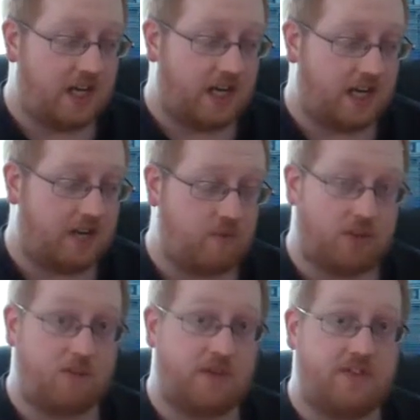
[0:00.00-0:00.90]

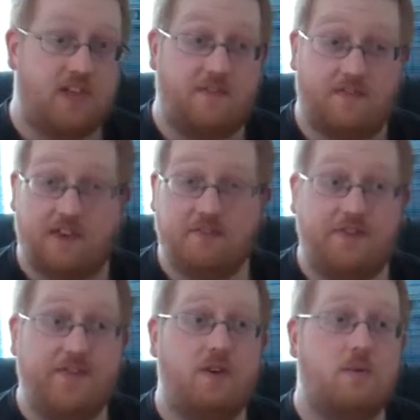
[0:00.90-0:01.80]
Was one of the very
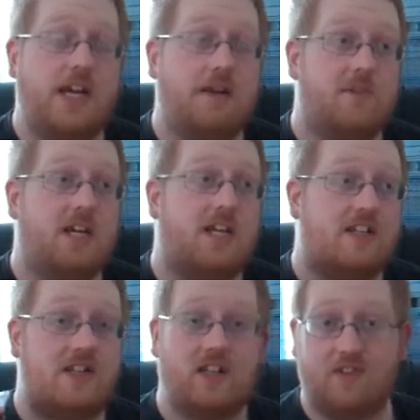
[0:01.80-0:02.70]
few games I
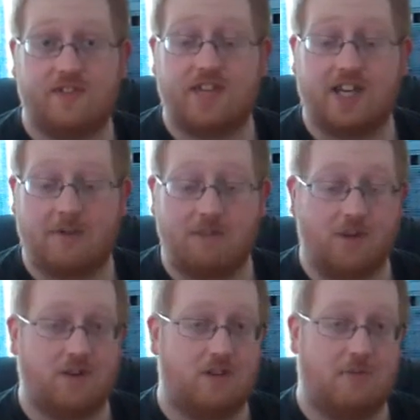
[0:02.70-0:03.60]
actually owned for the Game
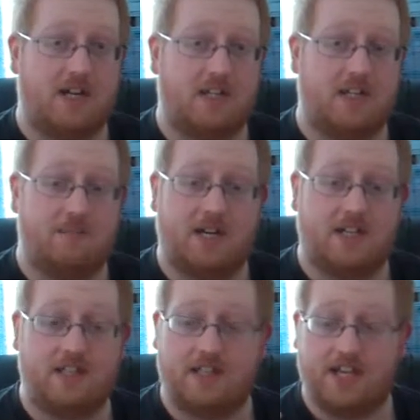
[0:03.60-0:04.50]
Boy Color
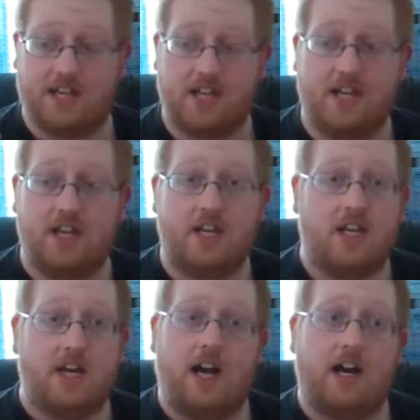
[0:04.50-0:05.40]
back in the day.
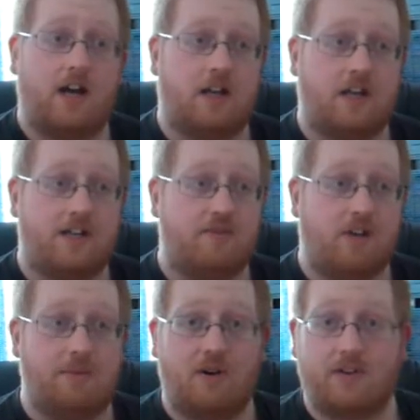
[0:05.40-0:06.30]
I
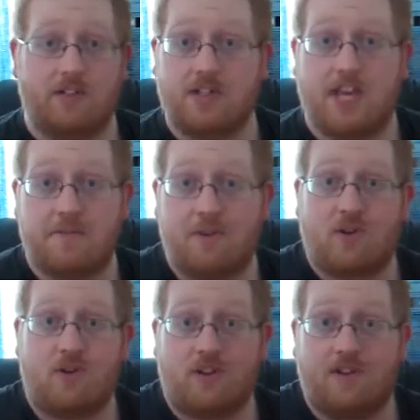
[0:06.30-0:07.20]
literally bought the Game Boy
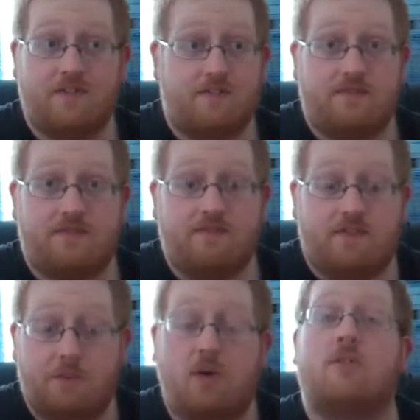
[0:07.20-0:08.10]
Color
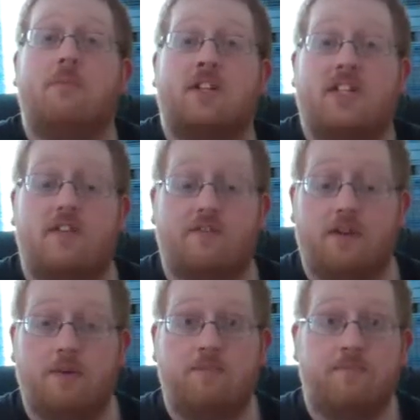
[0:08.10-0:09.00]
for Pokemon Silver.